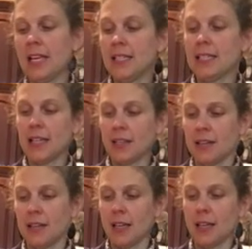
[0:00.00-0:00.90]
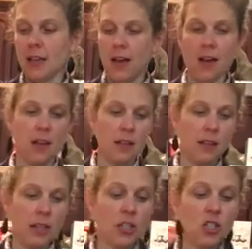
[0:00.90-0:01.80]
did
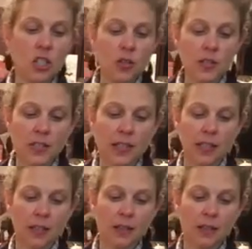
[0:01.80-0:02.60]
the juicing,